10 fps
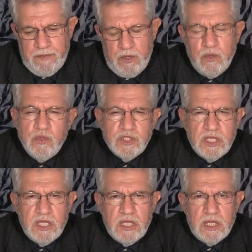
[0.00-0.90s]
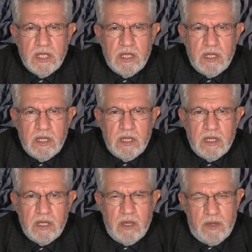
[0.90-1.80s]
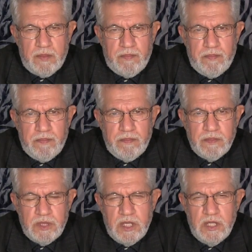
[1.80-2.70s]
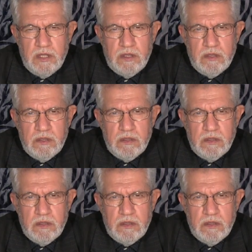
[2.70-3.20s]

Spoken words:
losing our deen,